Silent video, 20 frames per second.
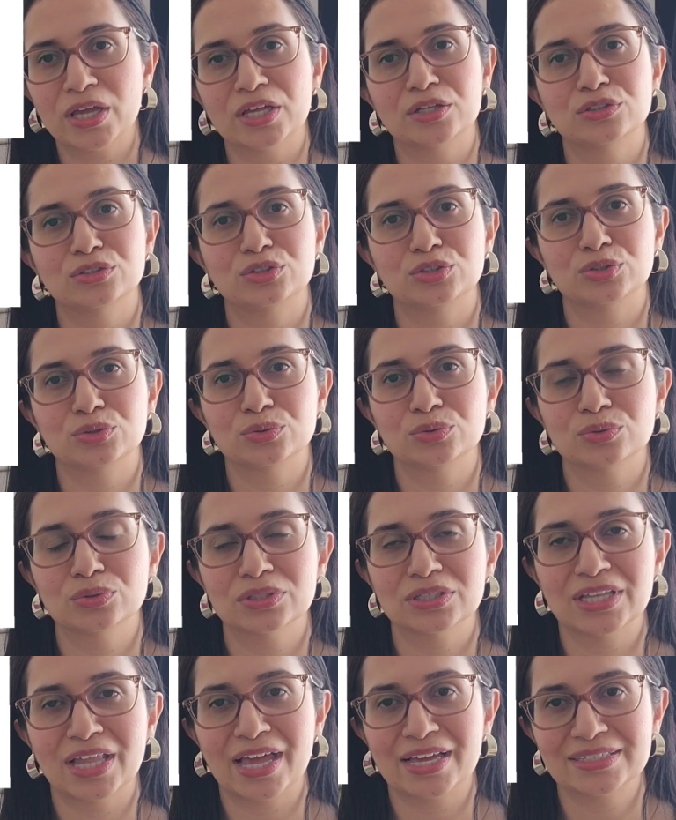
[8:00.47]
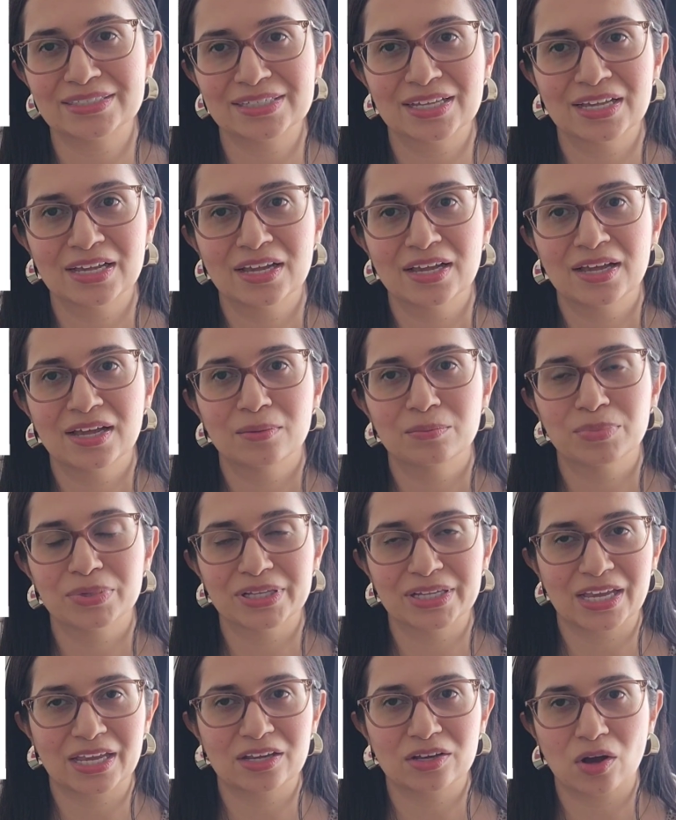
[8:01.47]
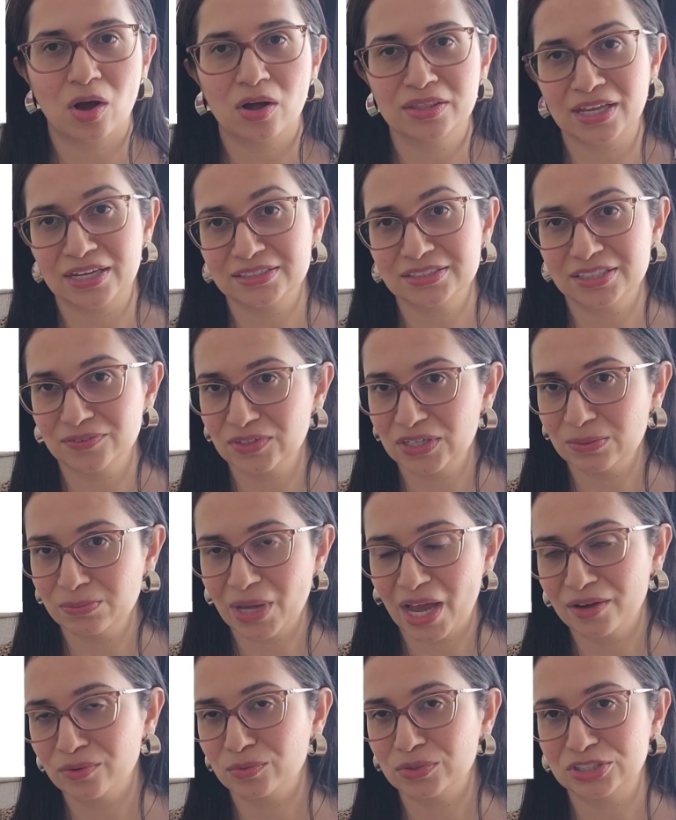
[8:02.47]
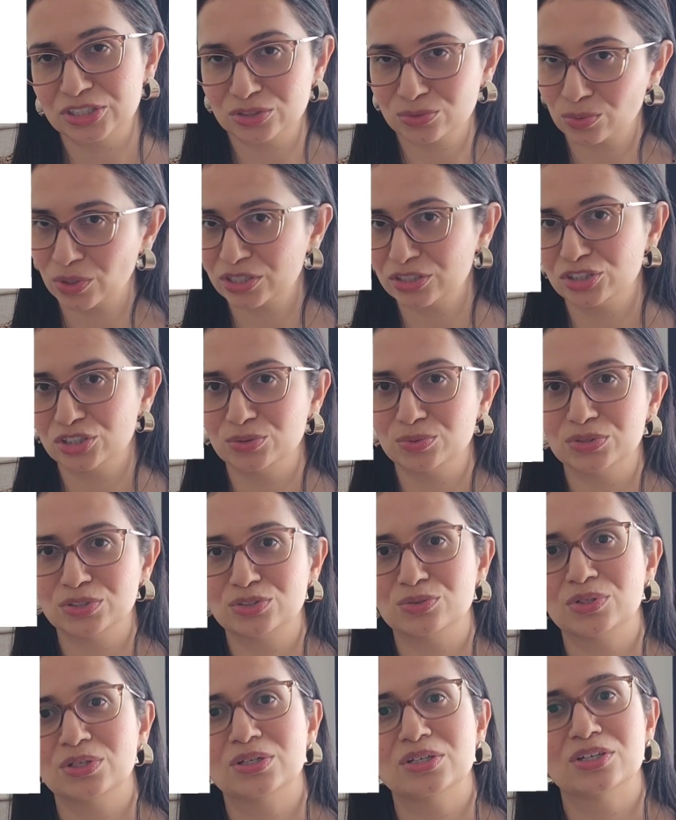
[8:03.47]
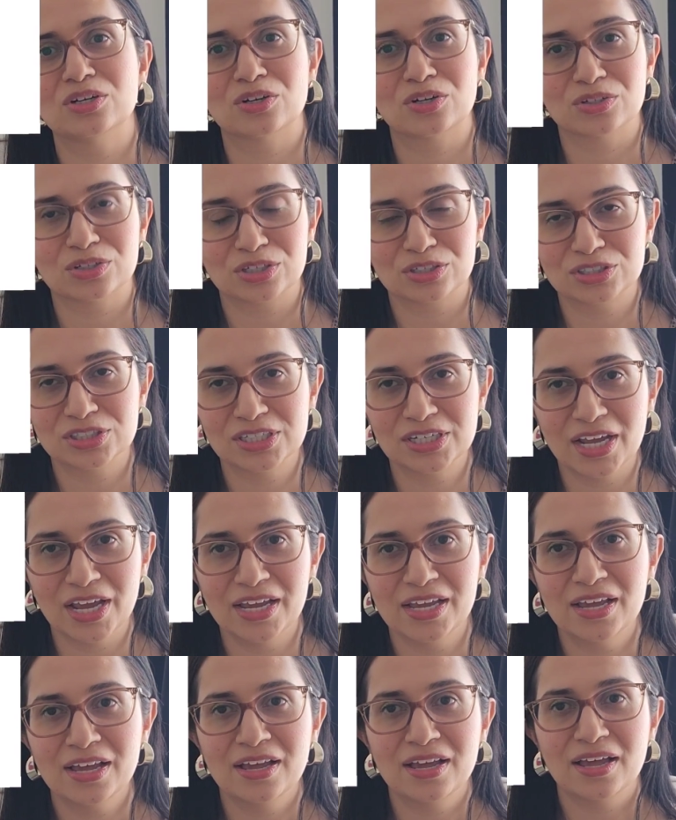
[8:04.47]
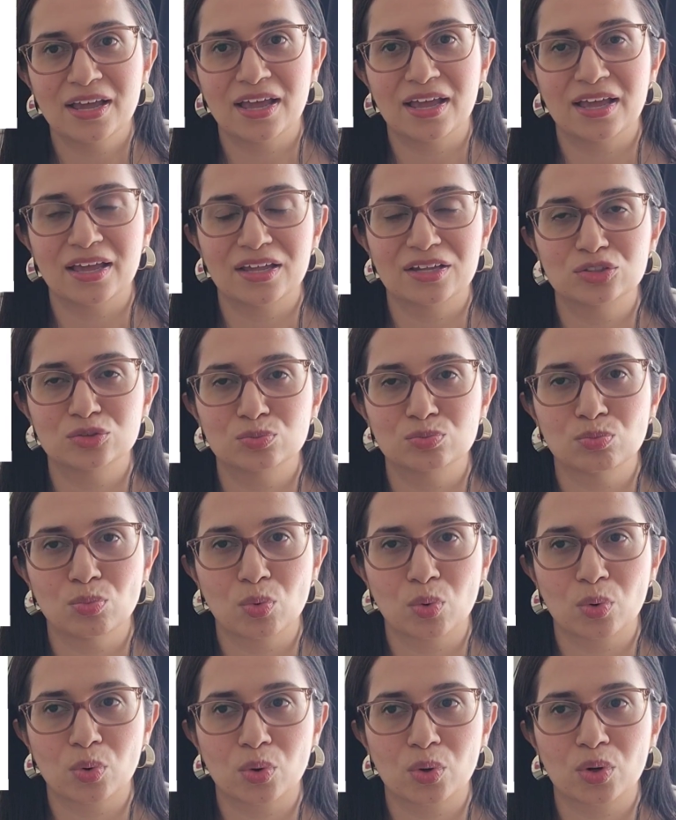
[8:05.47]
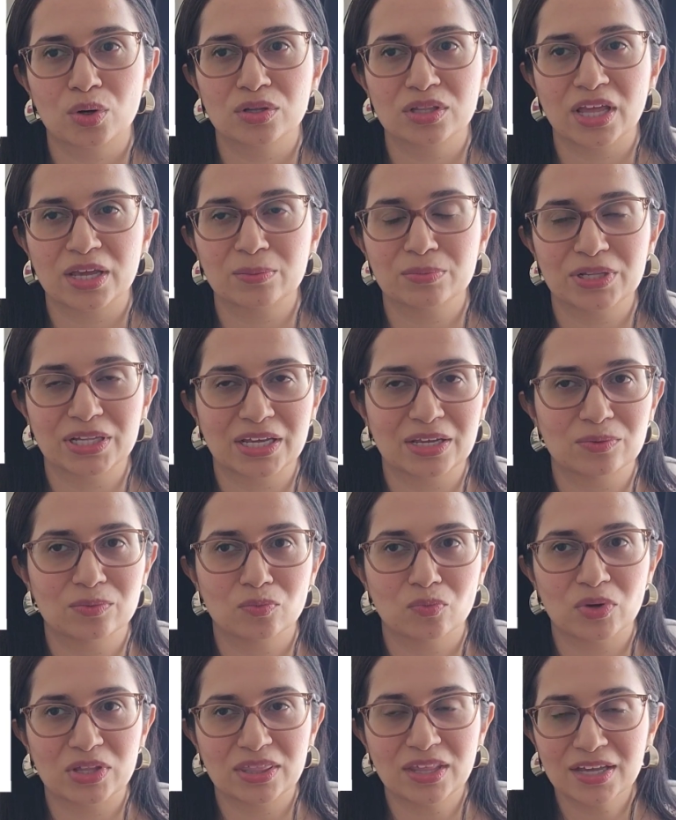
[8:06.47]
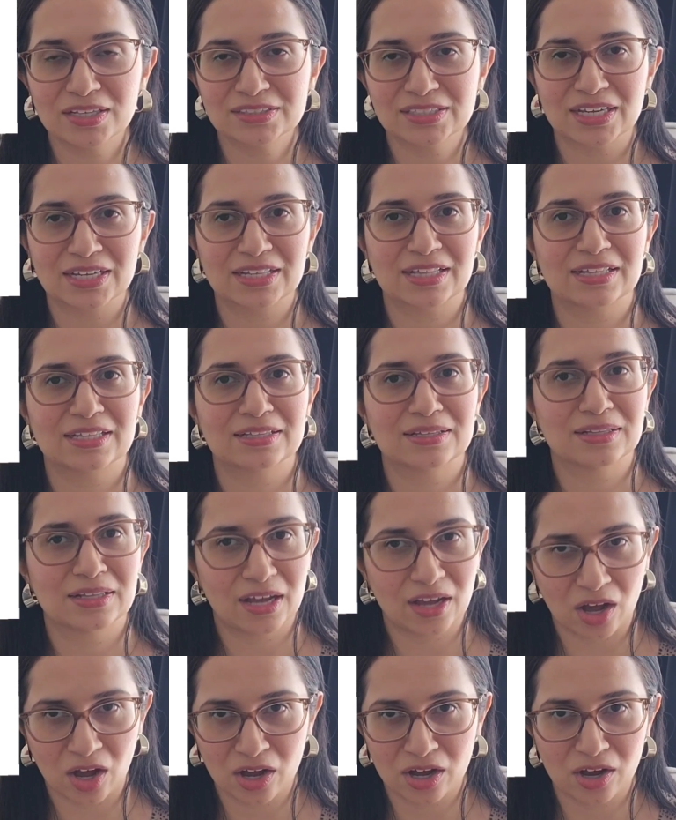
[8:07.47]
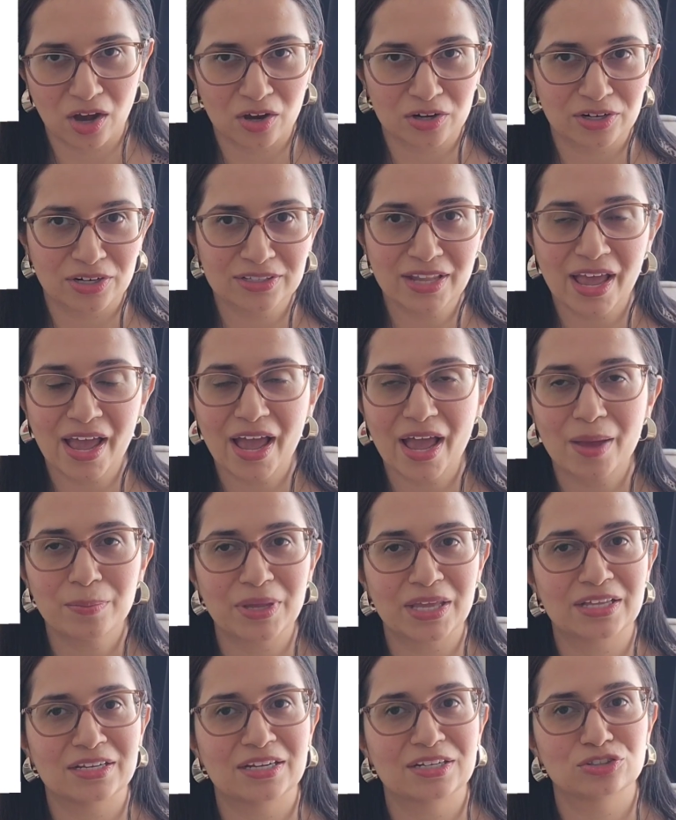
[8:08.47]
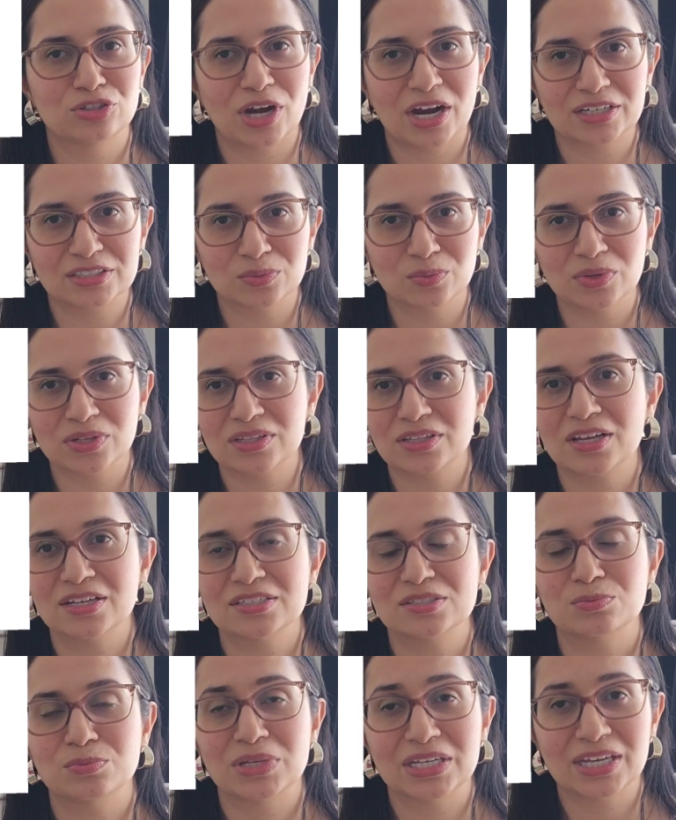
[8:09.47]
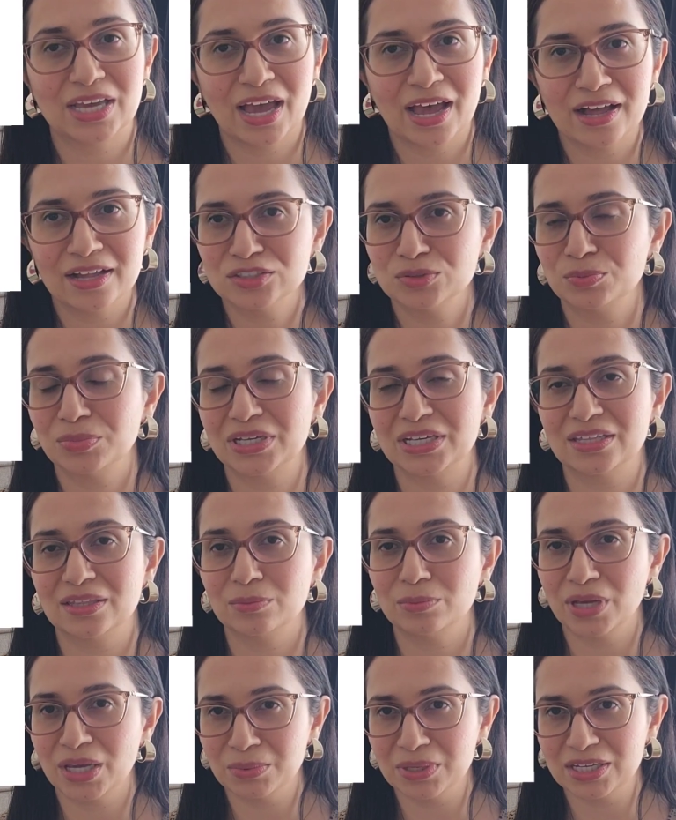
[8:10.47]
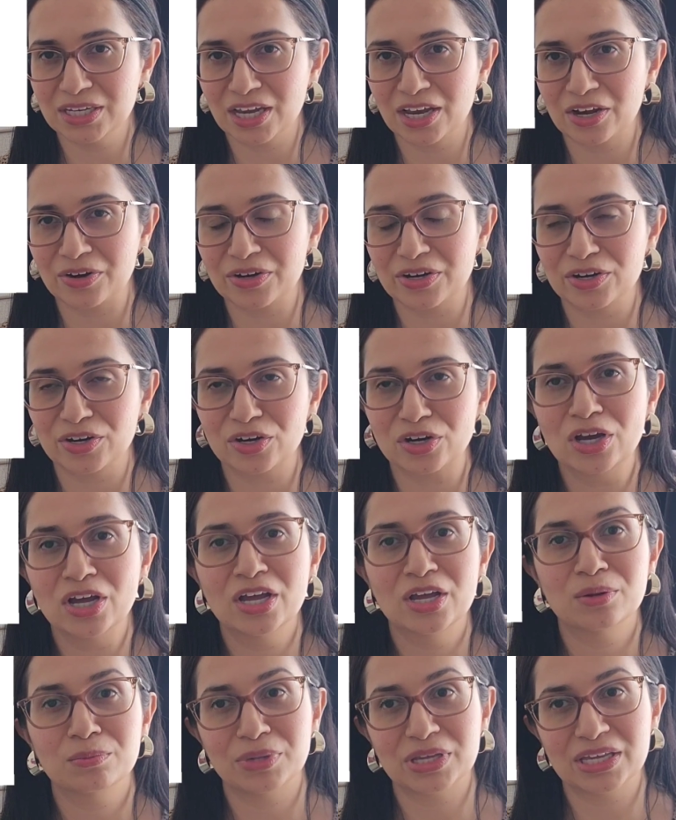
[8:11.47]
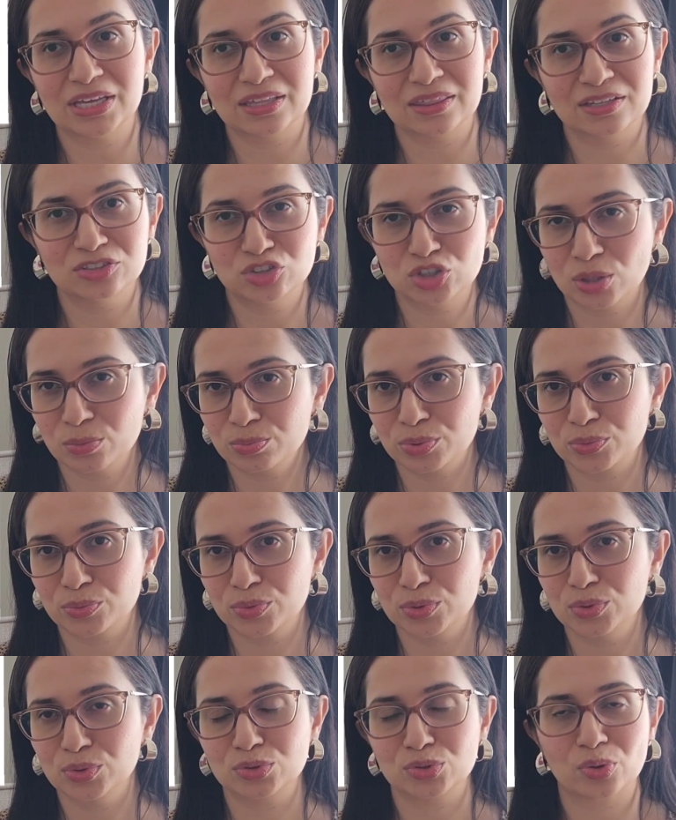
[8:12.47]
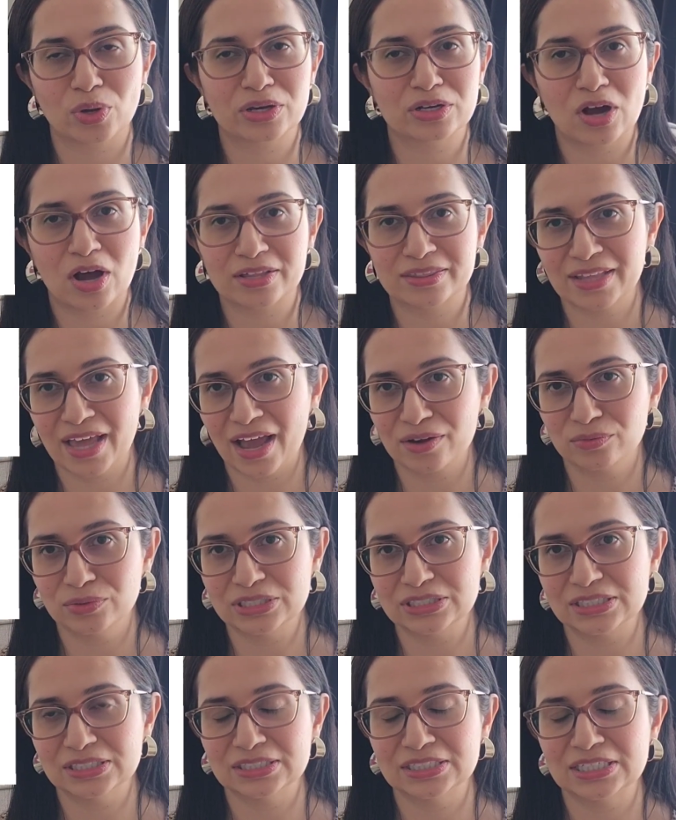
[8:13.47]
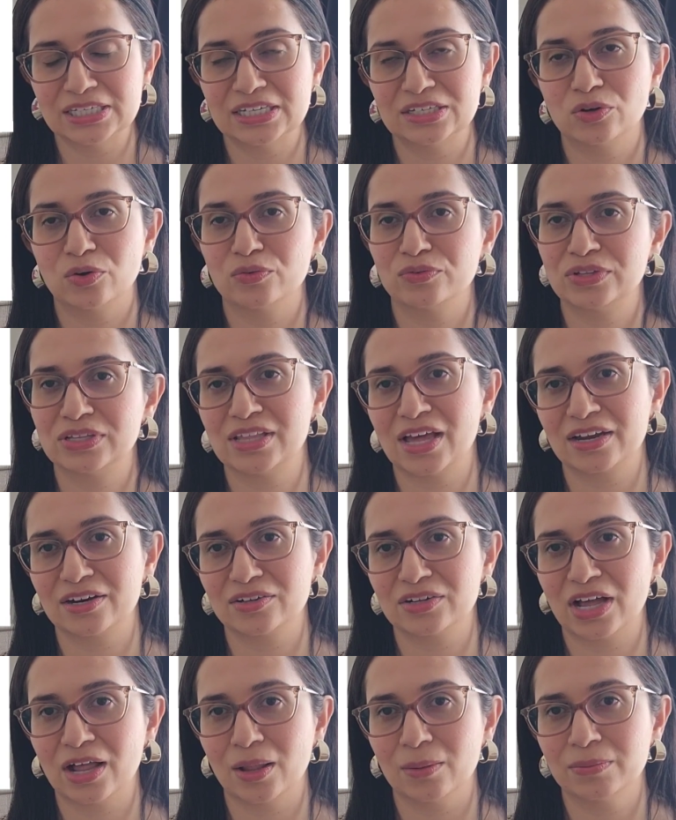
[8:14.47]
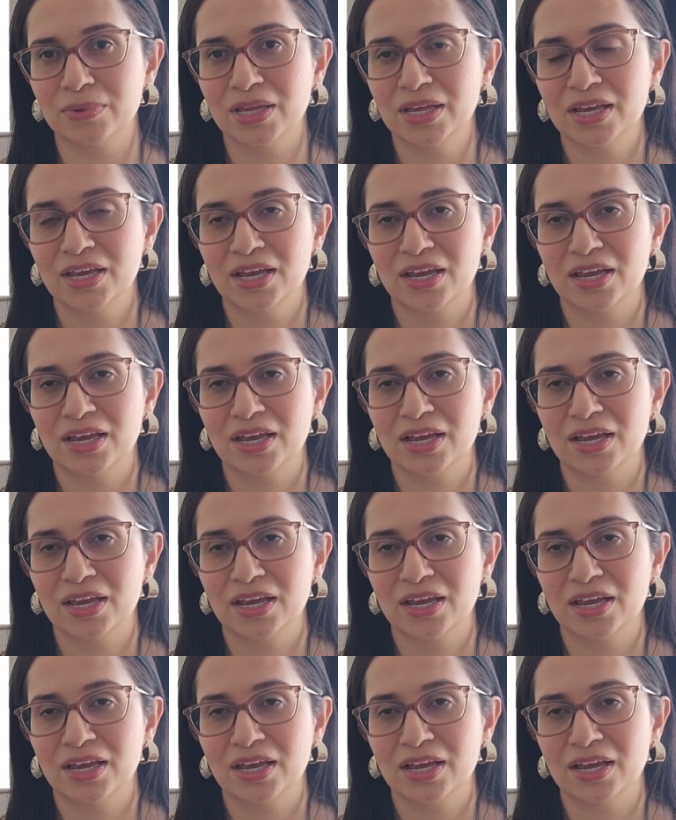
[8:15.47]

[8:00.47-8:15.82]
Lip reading: and do less playing on the activity mat, which is what she was doing earlier today, and more like playing with us, like on our lap and interacting with us, being held, being in the baby carrier, being in the jumperoo. So I got that recently, and hopefully that'll help.